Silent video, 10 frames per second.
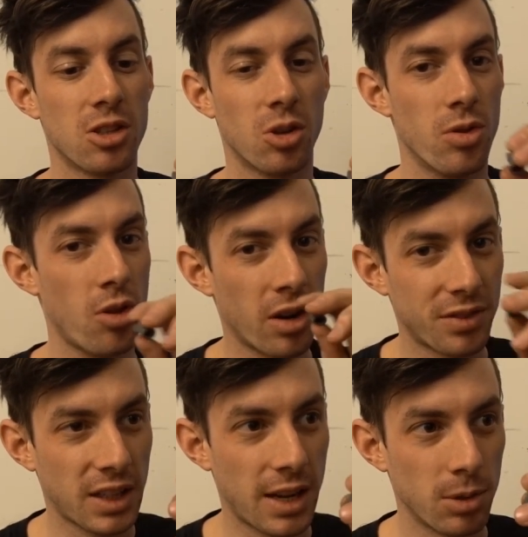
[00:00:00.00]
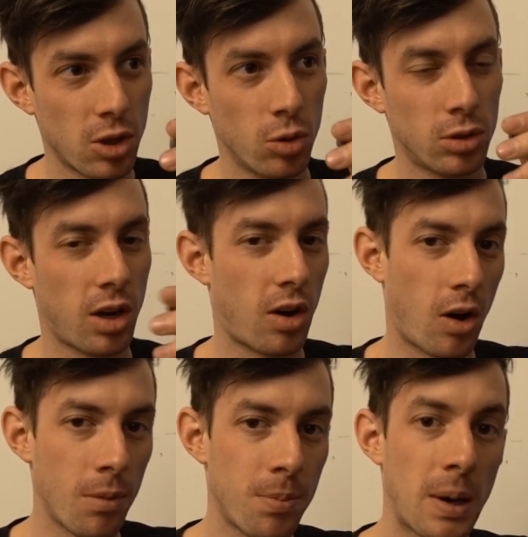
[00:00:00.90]
So none of them could
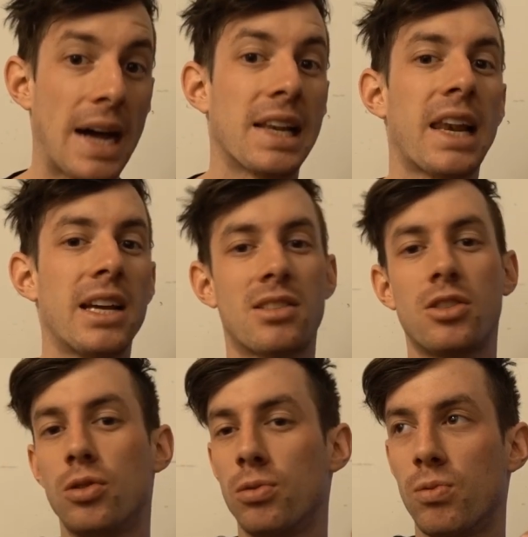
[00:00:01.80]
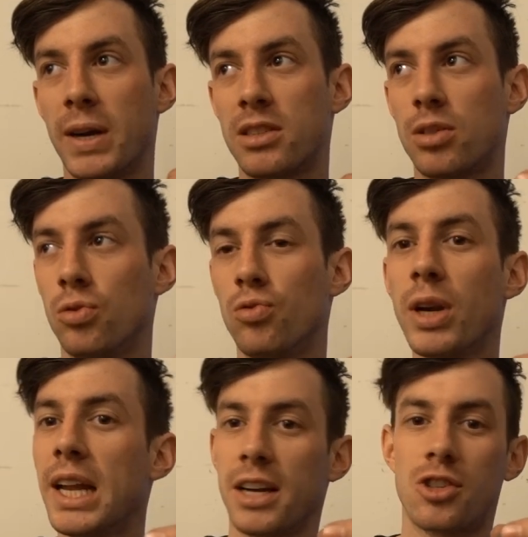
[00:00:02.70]
hop unless you went to
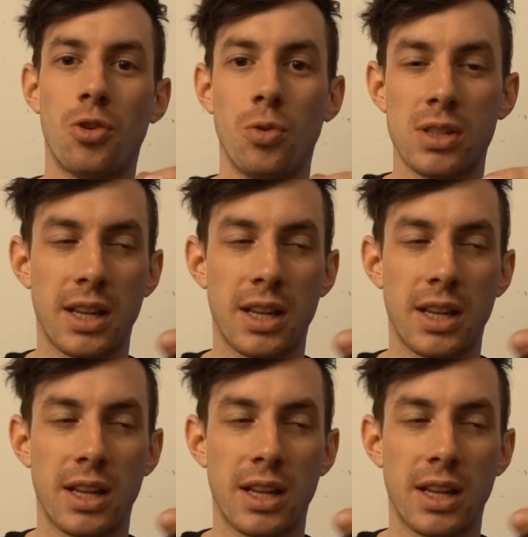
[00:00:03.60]
really high joules.